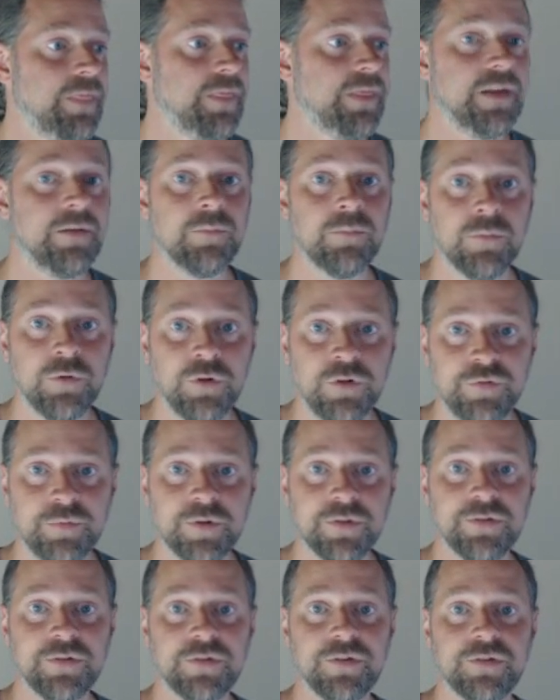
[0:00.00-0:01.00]
The
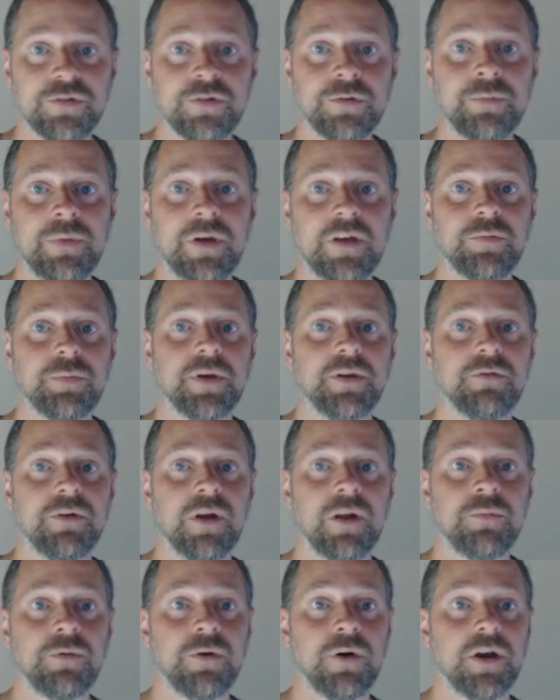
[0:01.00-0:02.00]
movement system been
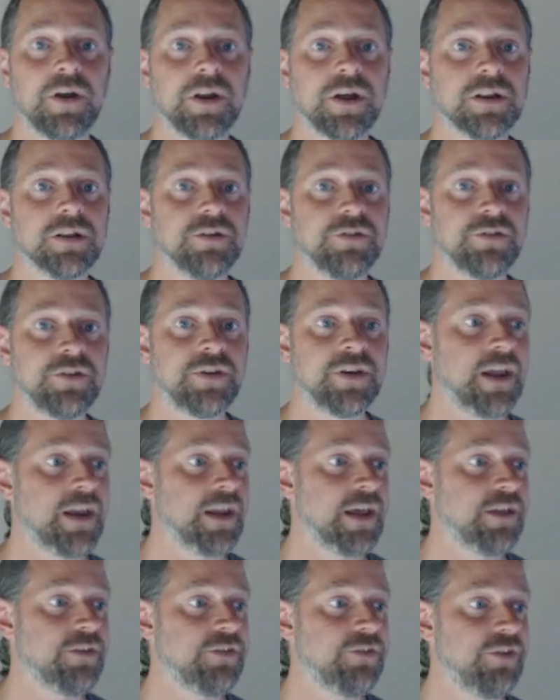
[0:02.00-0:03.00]
run prior to collision
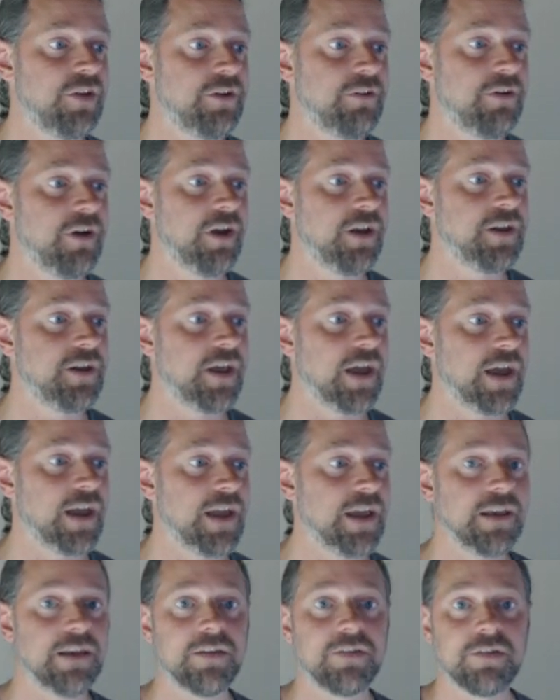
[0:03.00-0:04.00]
and has generated
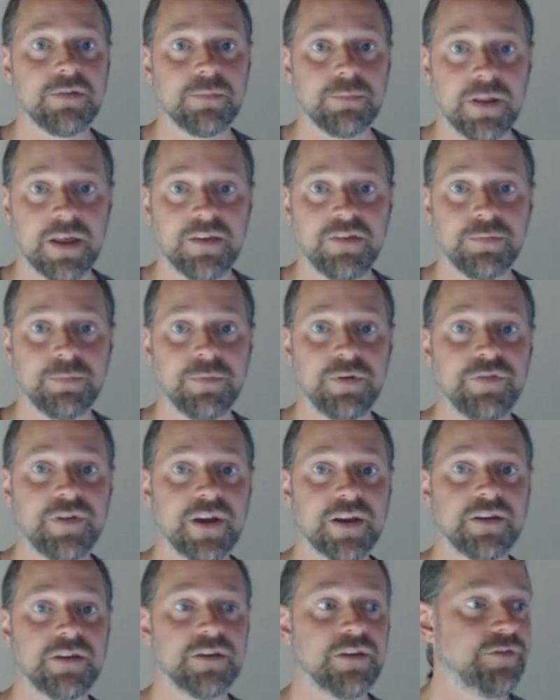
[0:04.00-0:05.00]
a displacement
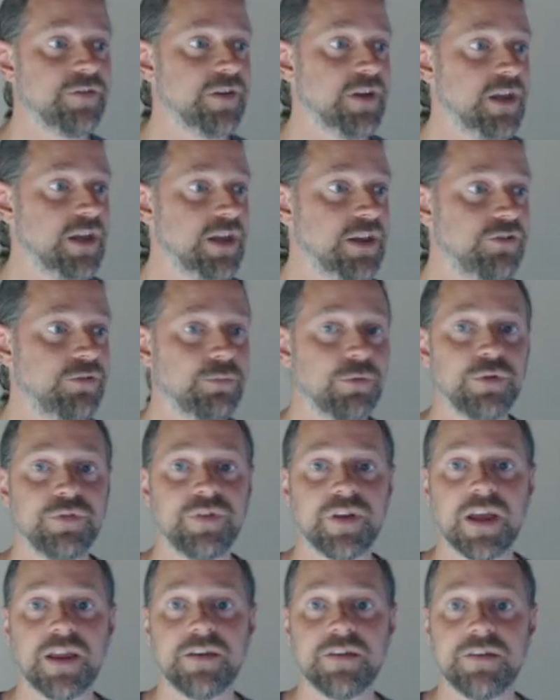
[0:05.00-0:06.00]
vector for each
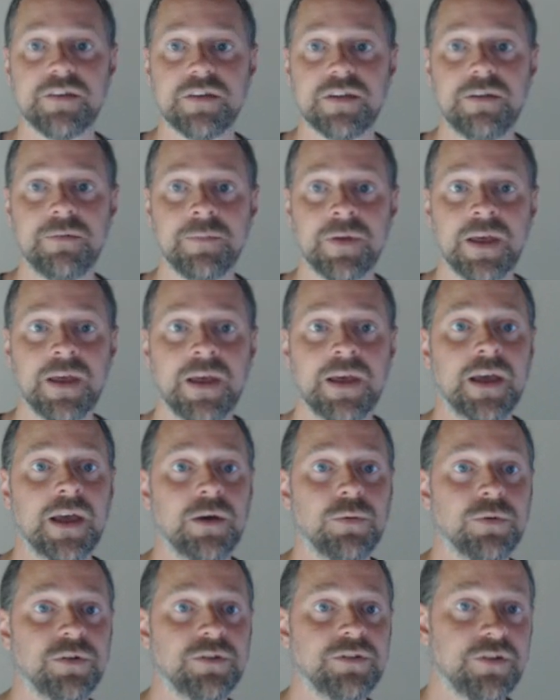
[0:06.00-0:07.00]
moving entity,
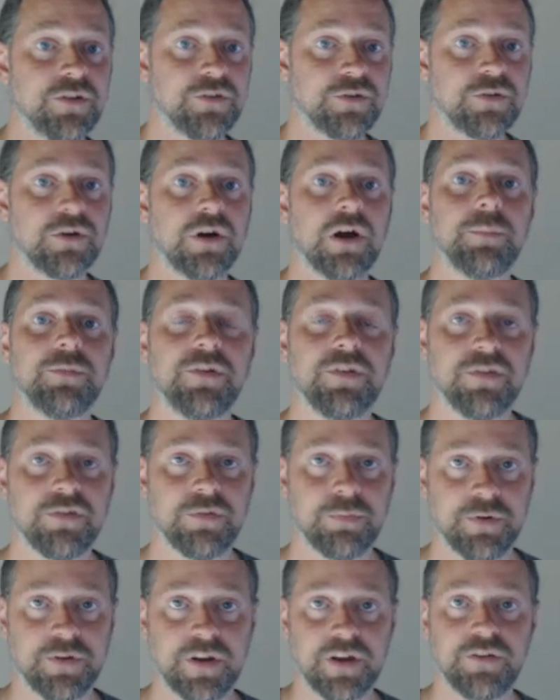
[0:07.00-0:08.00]
which describes its
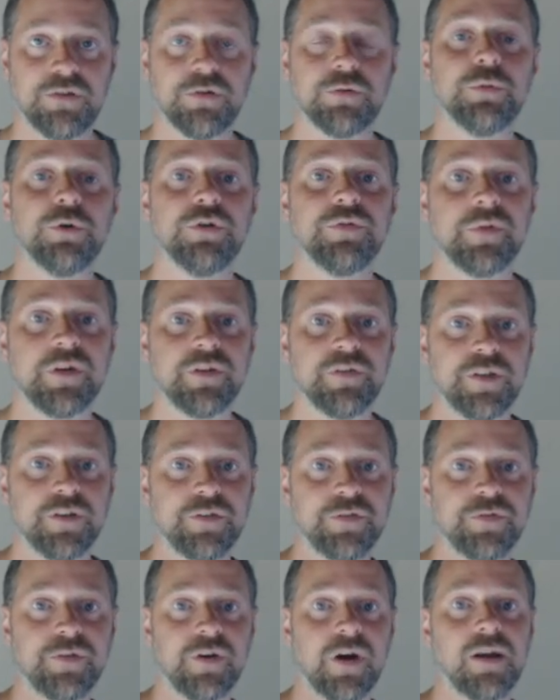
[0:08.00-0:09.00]
potential movement for
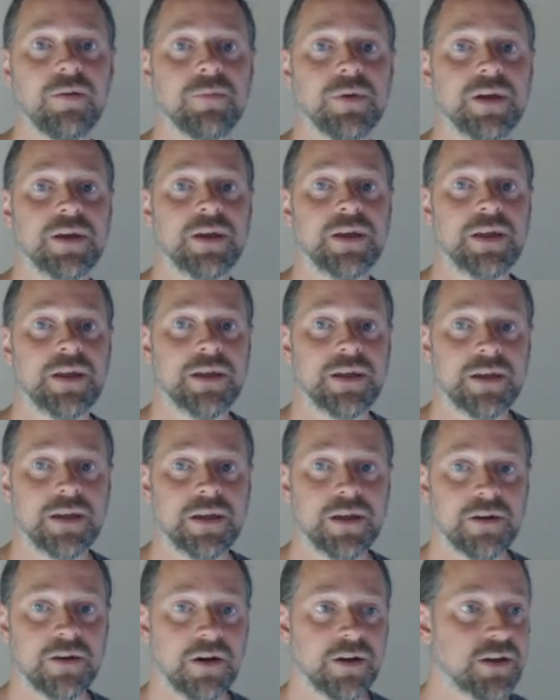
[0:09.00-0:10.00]
this frame.
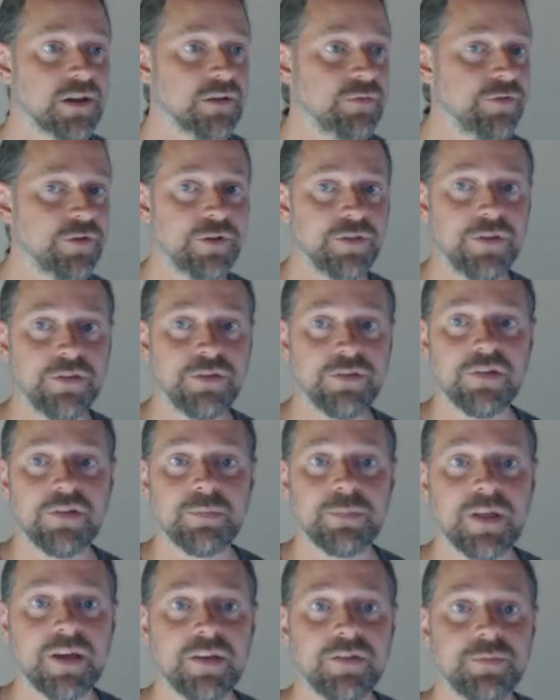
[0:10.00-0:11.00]
Here I convert this
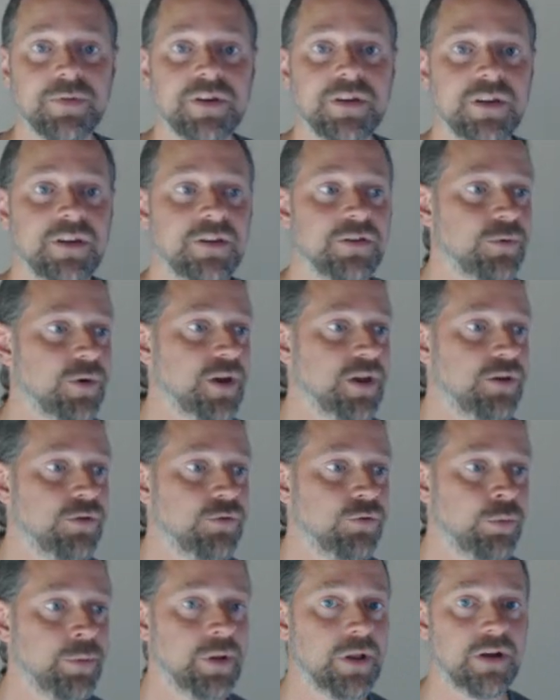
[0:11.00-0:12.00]
displacement into a
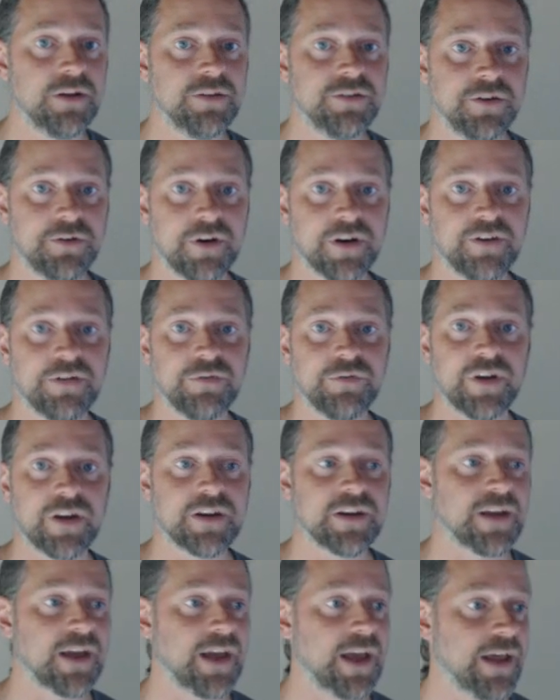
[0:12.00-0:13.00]
normalized direction
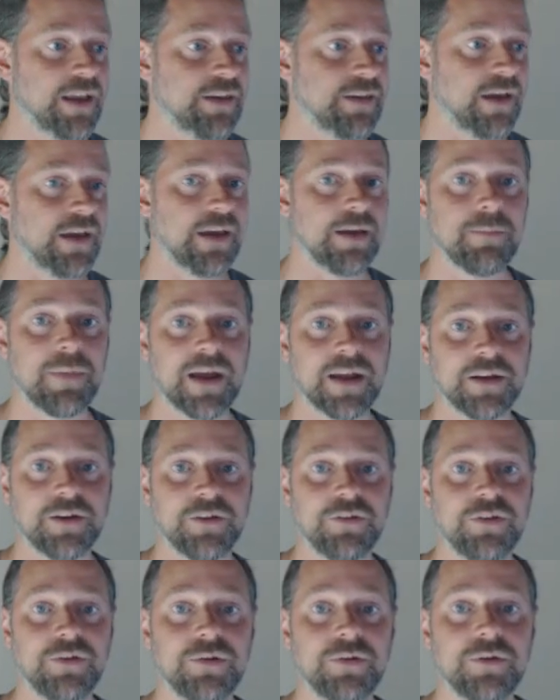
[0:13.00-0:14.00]
vector and a
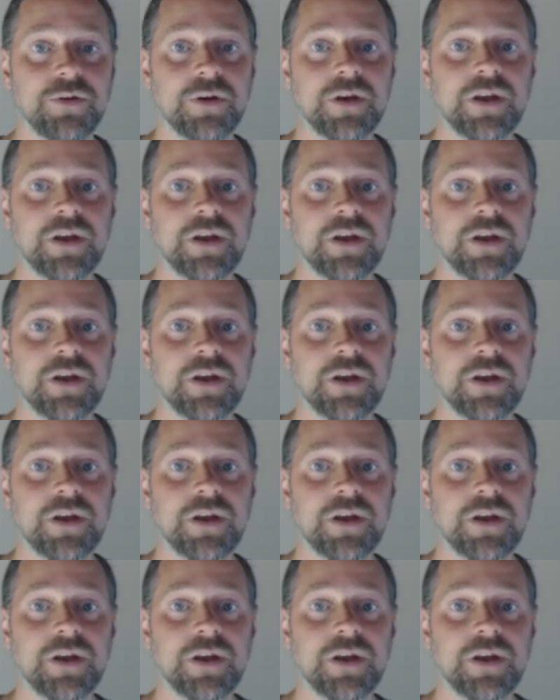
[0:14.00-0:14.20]
magnitude.